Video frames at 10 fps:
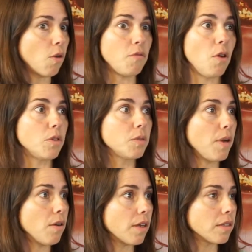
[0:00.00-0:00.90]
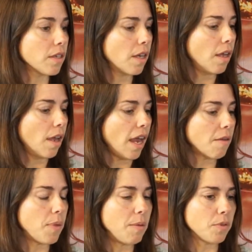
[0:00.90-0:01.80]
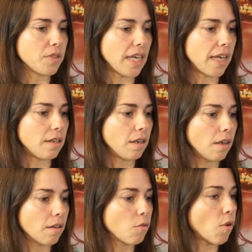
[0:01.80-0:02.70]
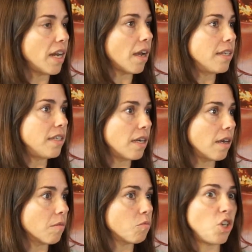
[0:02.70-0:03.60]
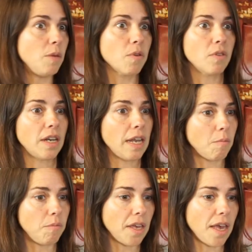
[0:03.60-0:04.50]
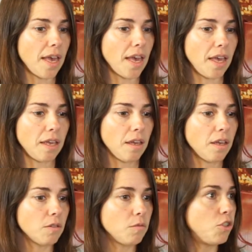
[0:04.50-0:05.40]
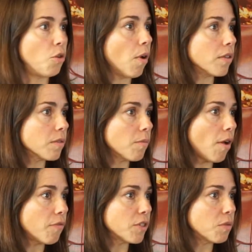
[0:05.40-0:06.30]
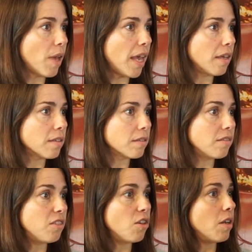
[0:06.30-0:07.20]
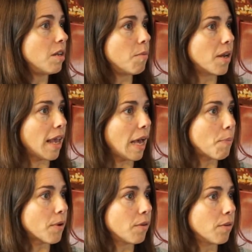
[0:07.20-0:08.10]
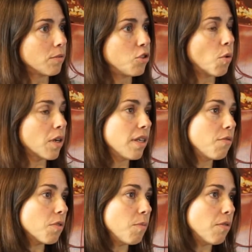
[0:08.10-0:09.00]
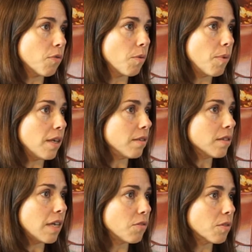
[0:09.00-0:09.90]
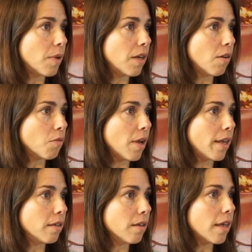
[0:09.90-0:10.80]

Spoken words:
You have no experience. People said, great idea, cheaper than an MBA. Do you want some office space? Do you need a bit of capital? Do you want to live with me for a bit and save some money on rent?